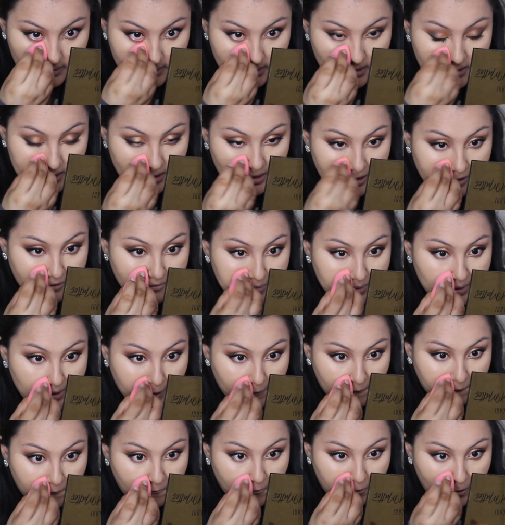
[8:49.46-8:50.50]
doesn't give me
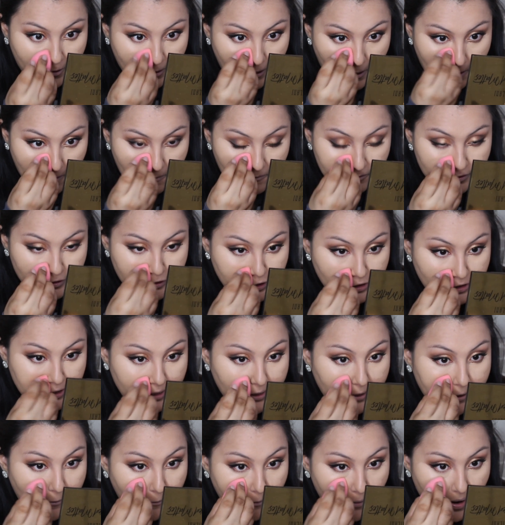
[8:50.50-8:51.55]
that full coverage
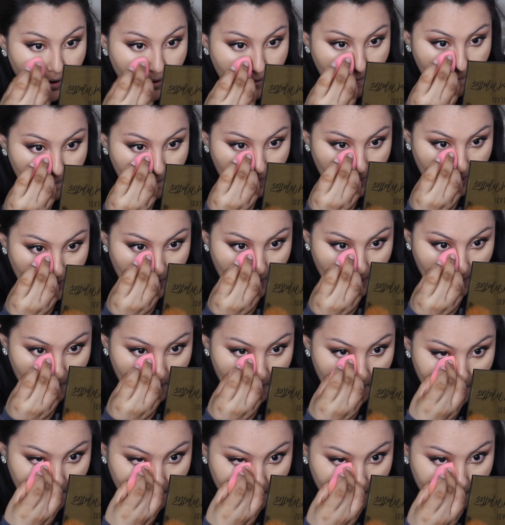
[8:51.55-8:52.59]
that I want, but
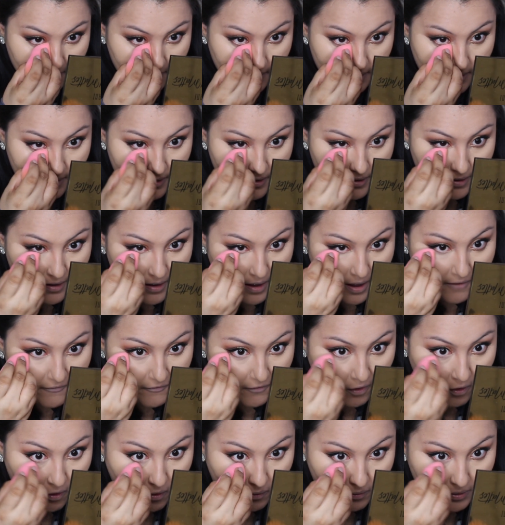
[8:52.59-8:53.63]

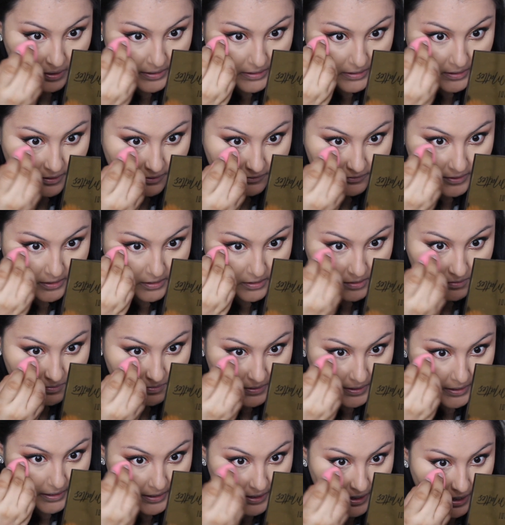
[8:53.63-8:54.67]
I've always loved it to
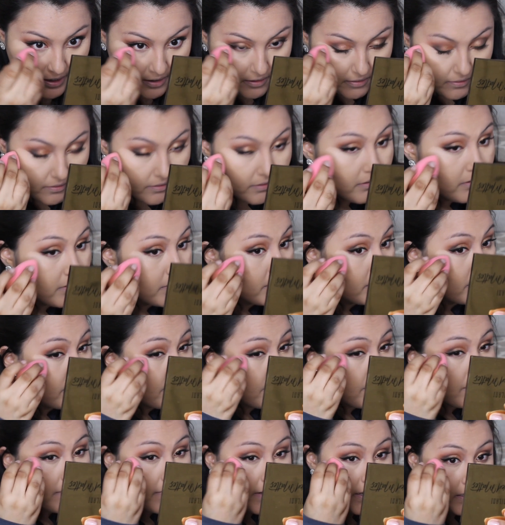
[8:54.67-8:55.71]
blend out
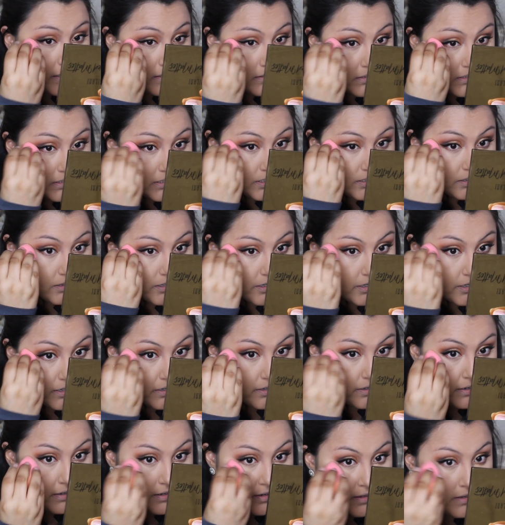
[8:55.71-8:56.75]
my concealer
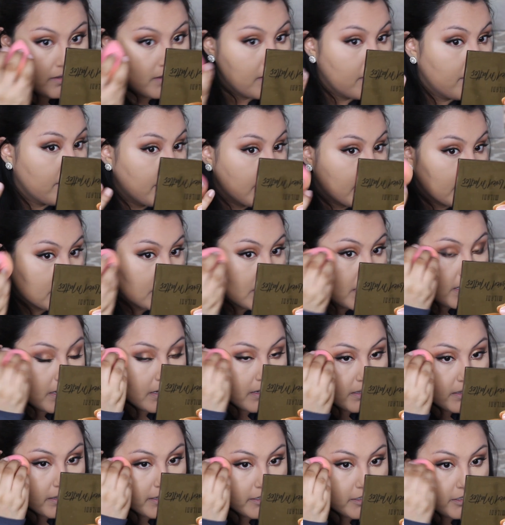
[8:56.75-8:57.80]
because,
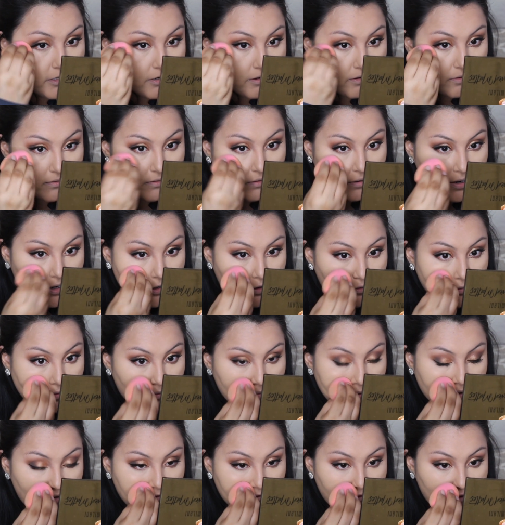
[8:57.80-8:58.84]
like, you know, I don't
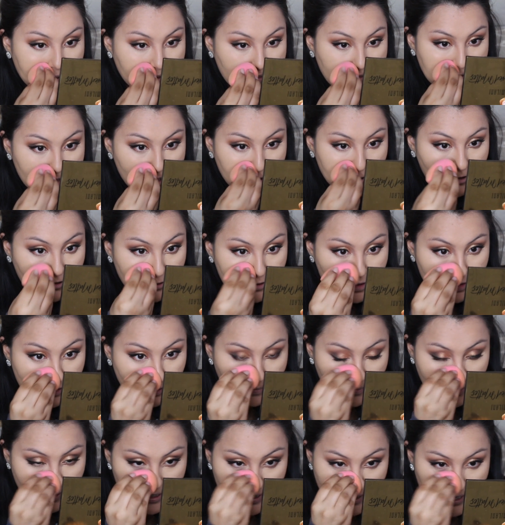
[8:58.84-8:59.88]
want my face to look
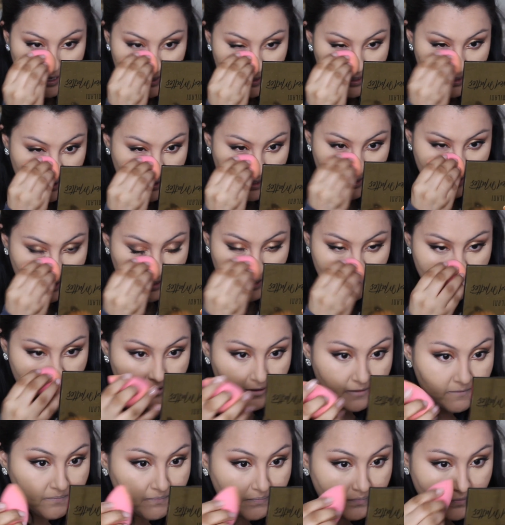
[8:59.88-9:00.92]
super cakey.
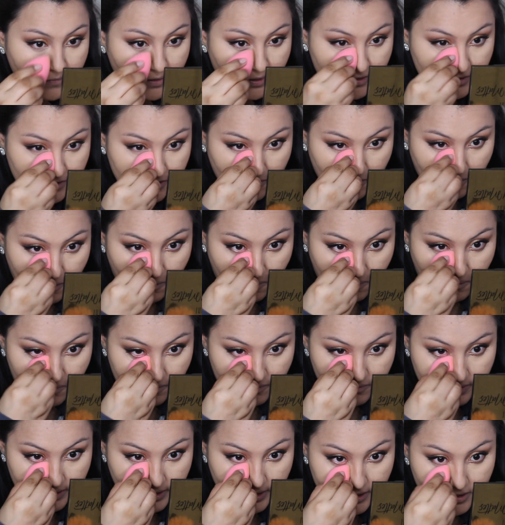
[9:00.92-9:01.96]
So
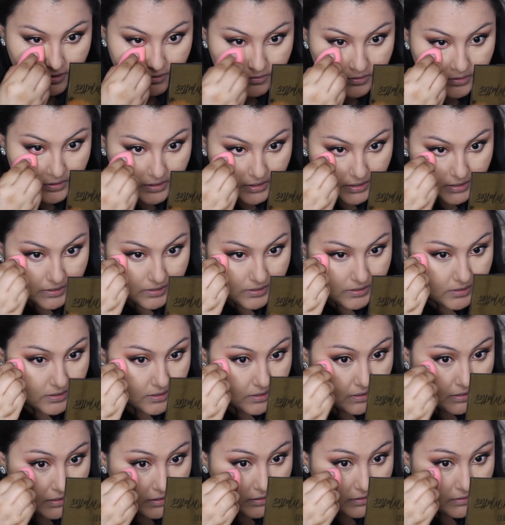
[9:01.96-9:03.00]
when I use
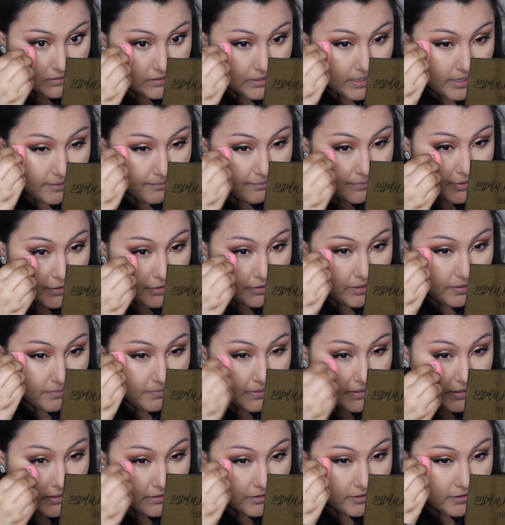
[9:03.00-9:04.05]
this damp Beauty
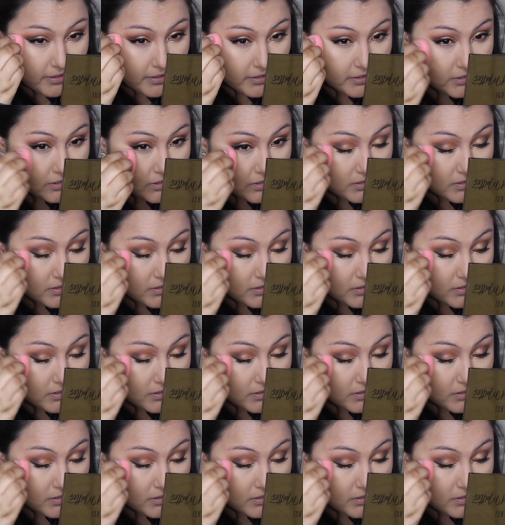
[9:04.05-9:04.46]
Blender, it